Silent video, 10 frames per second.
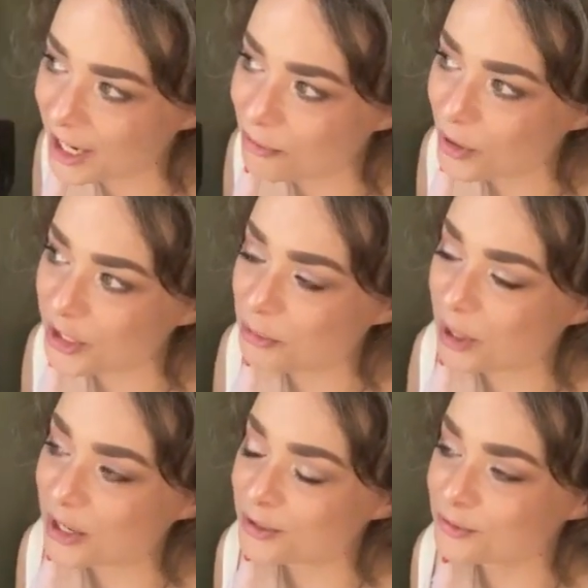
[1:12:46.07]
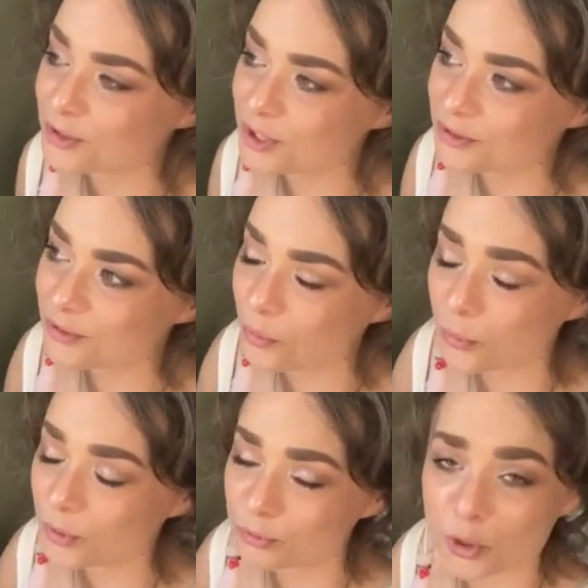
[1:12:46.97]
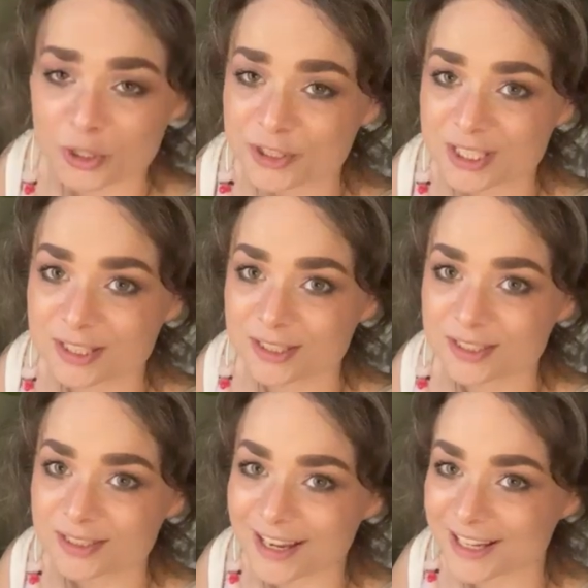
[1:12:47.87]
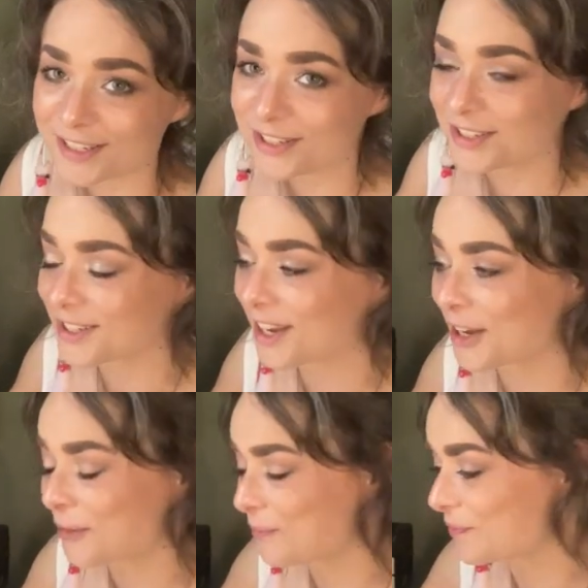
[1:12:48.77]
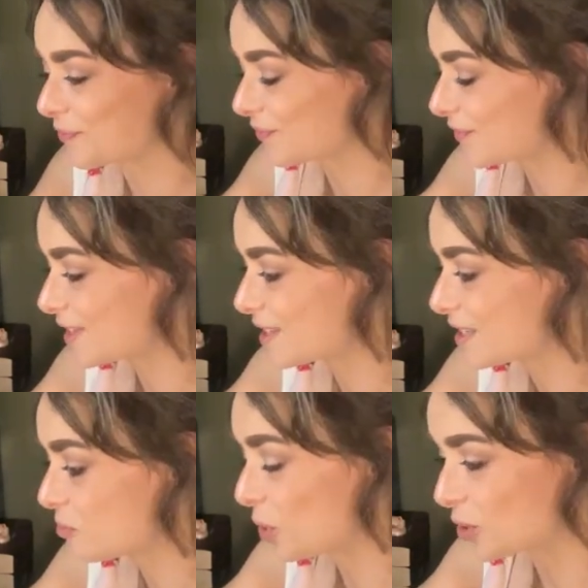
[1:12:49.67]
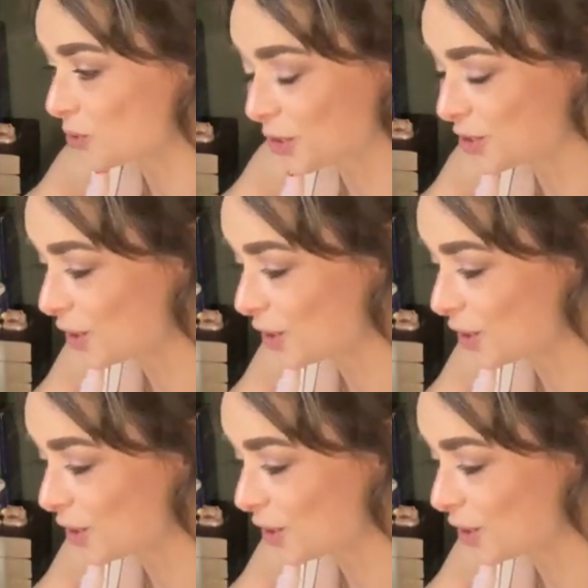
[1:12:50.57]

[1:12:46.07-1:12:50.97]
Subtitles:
I'm worried about royalties and bookstores